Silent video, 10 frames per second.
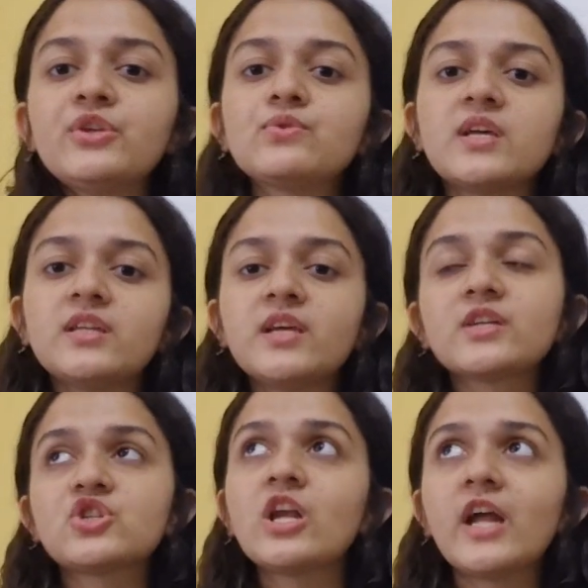use any
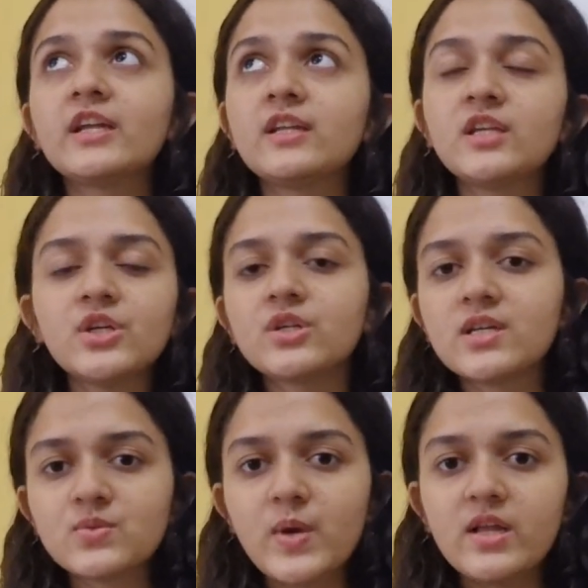extra lighting gear
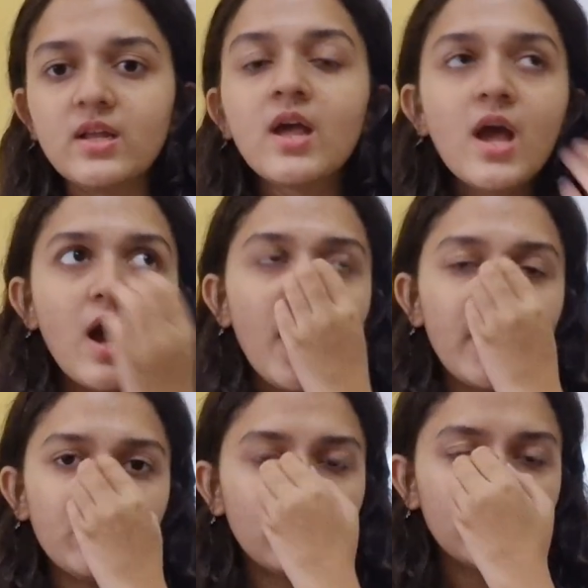as well.
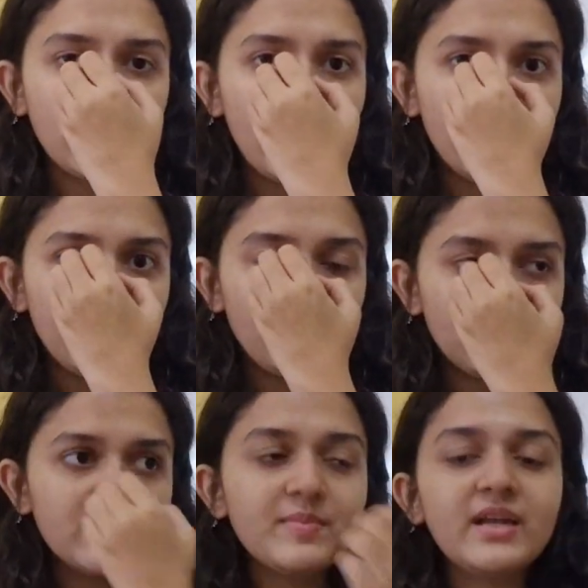I
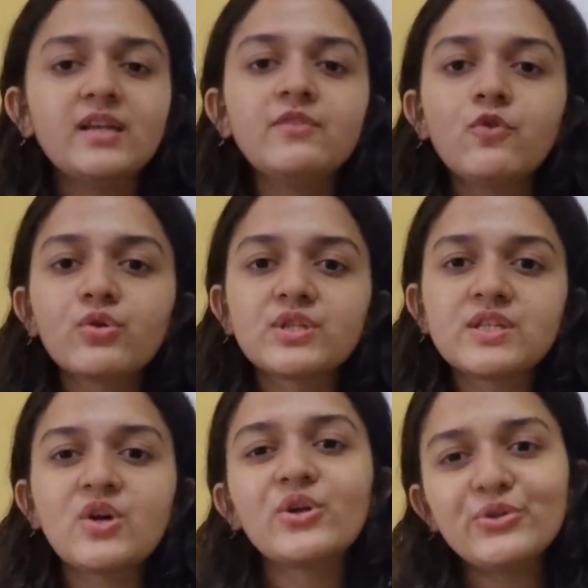was mainly
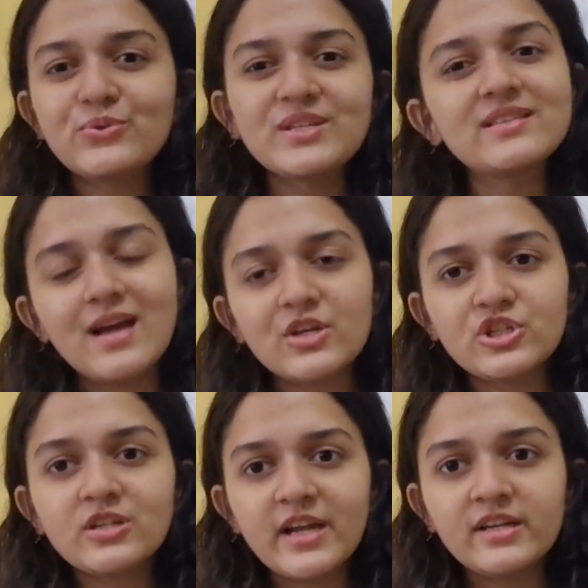focusing on using
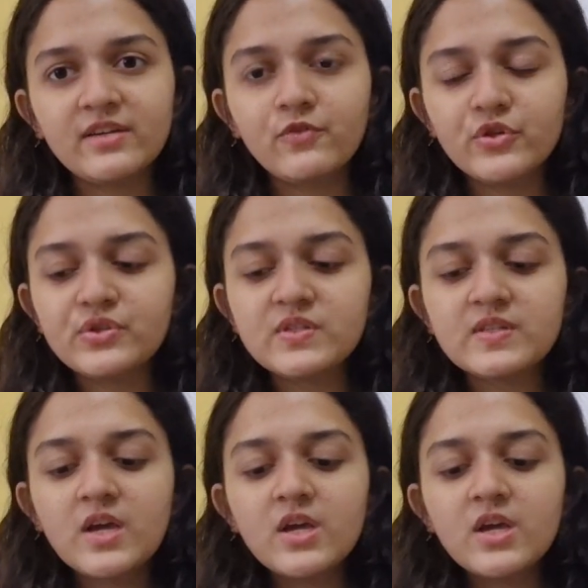natural lighting for this.